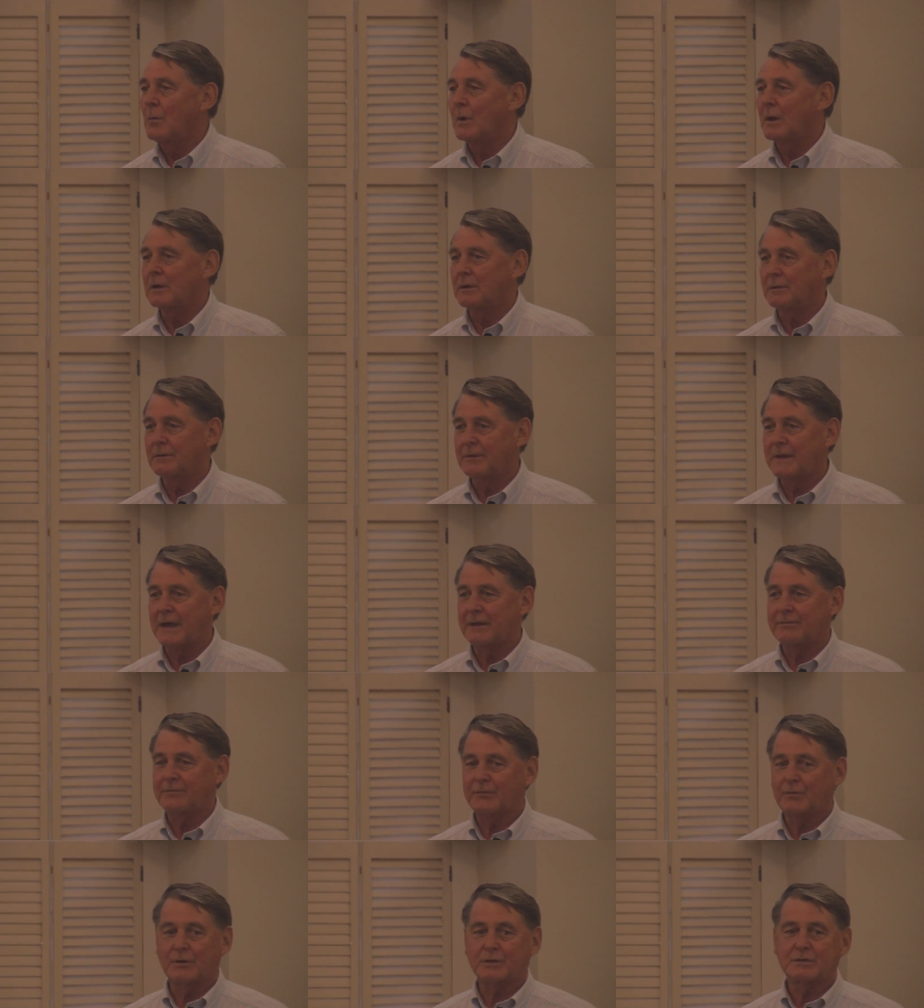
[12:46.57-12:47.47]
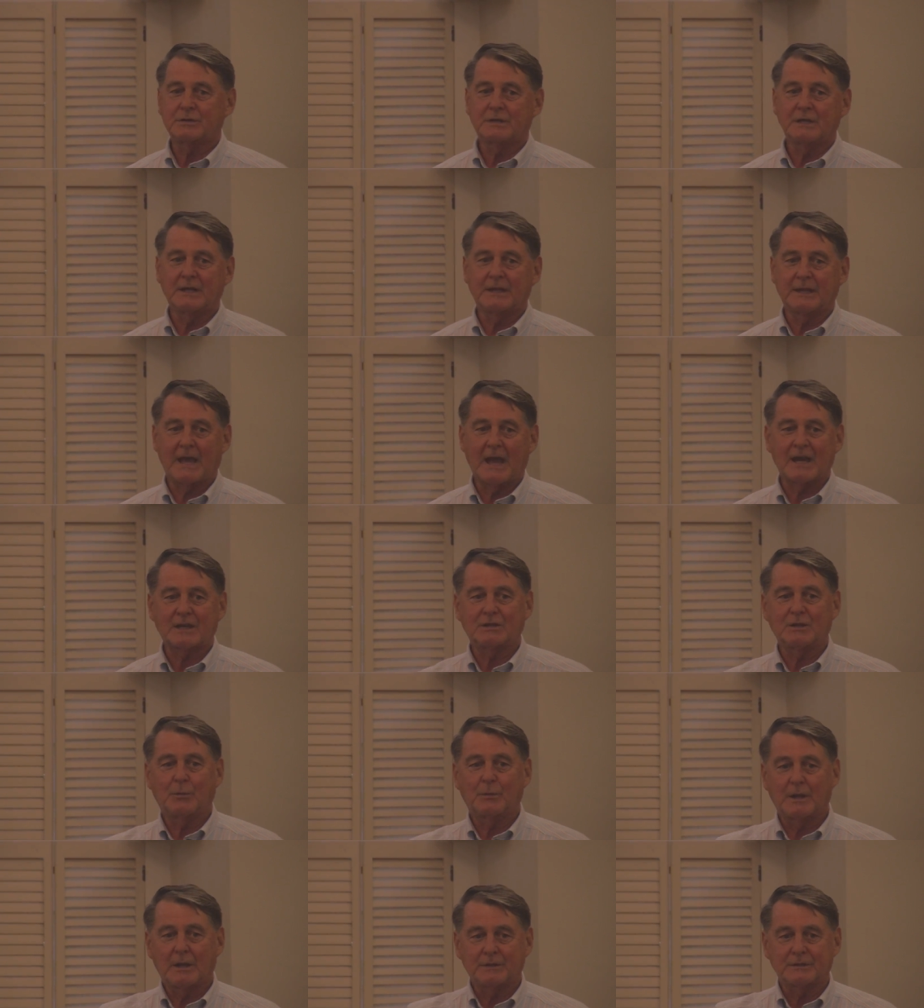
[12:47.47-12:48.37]
Well, that first year they
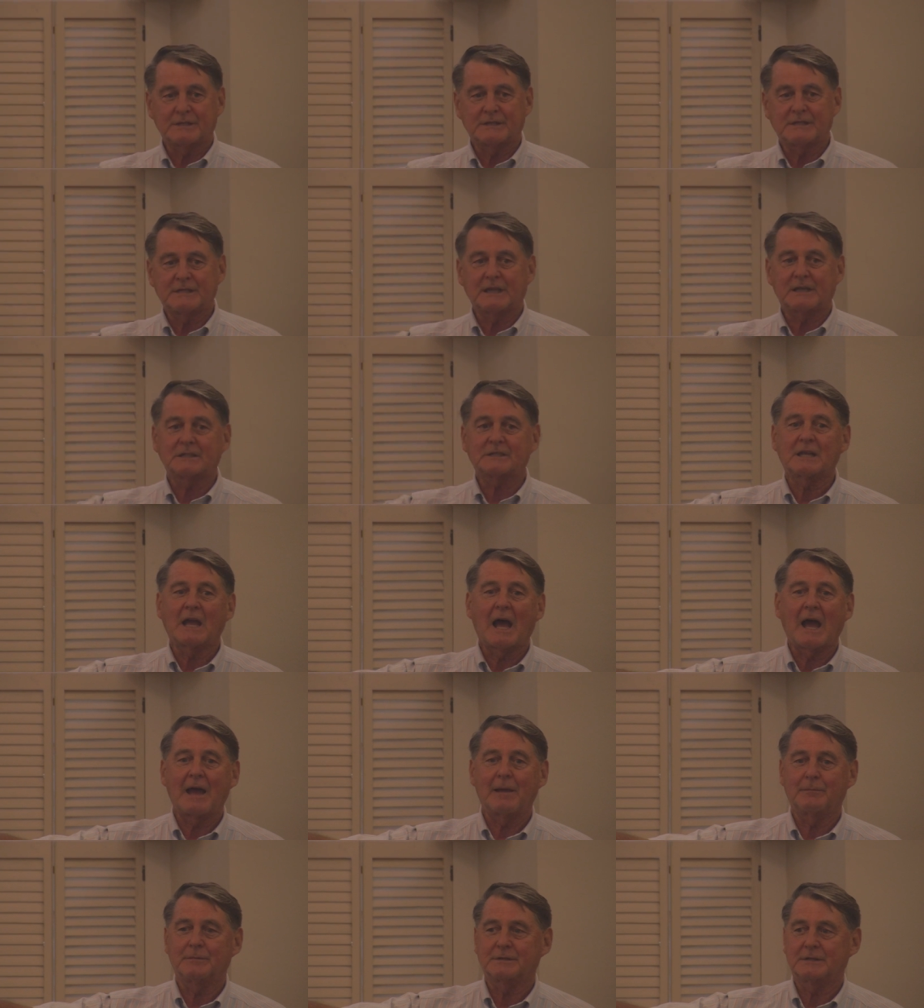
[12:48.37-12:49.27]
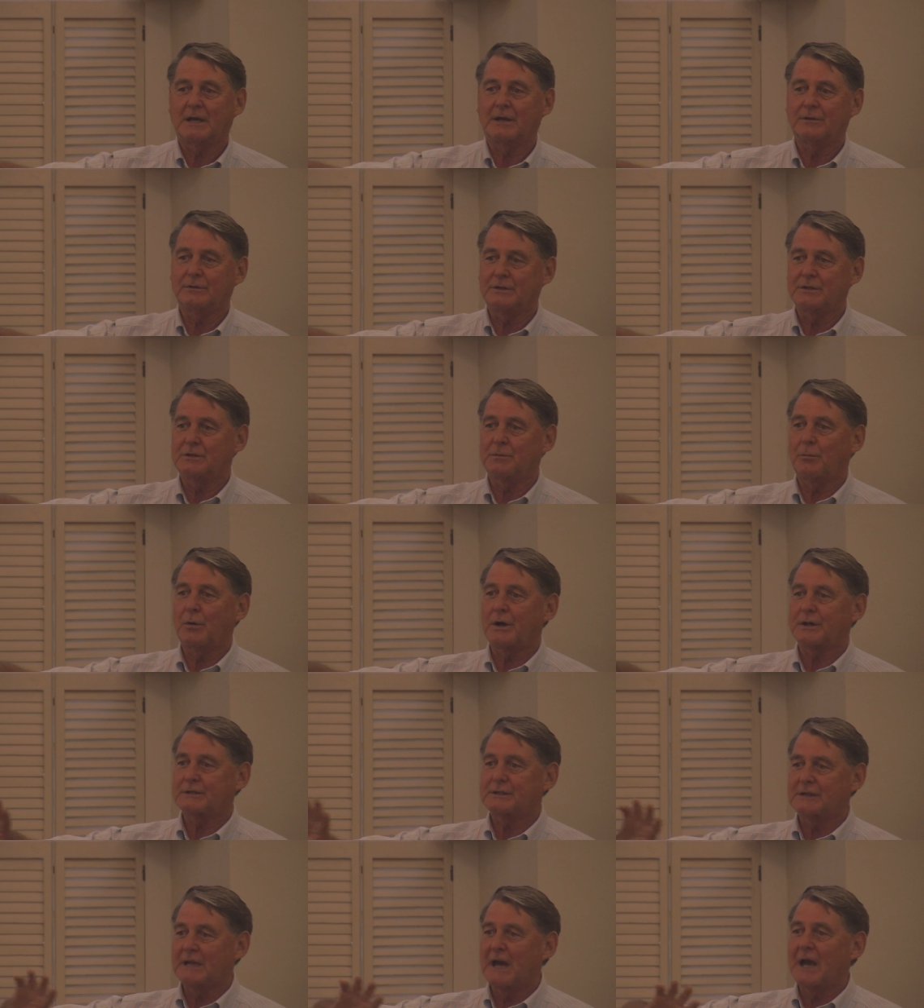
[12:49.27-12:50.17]
actually went out six times out into
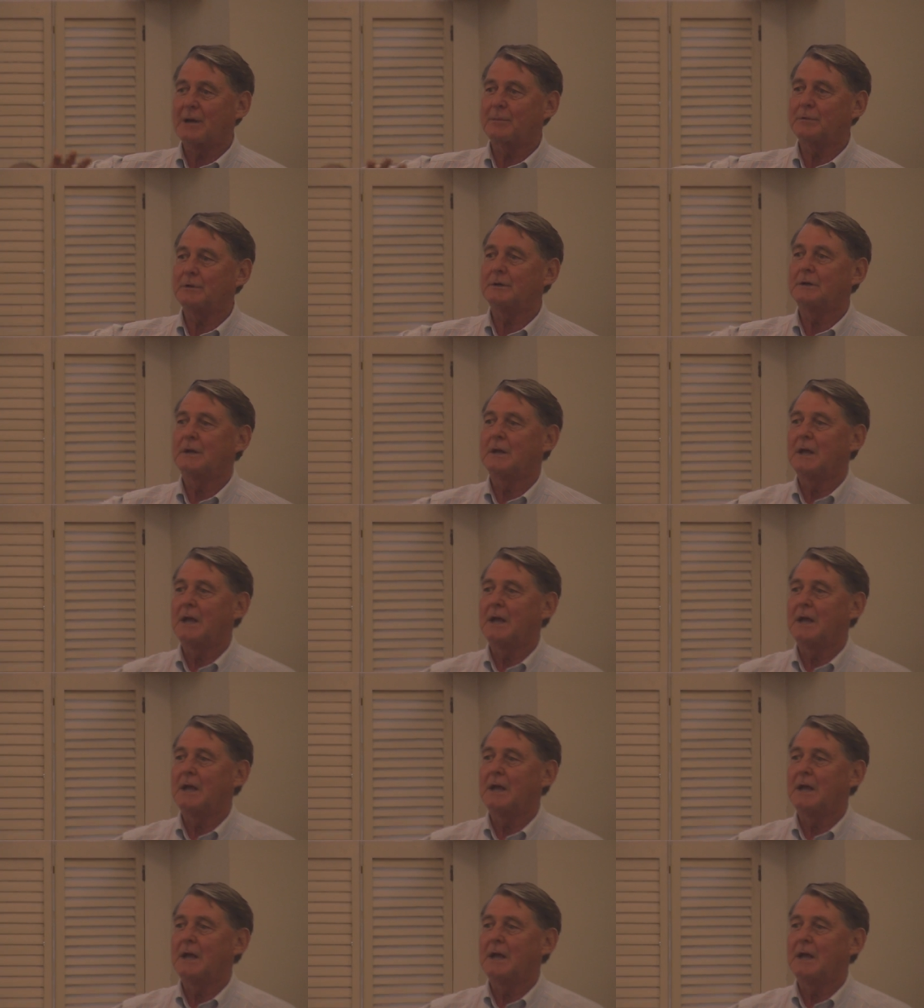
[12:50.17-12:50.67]
Boston Harbor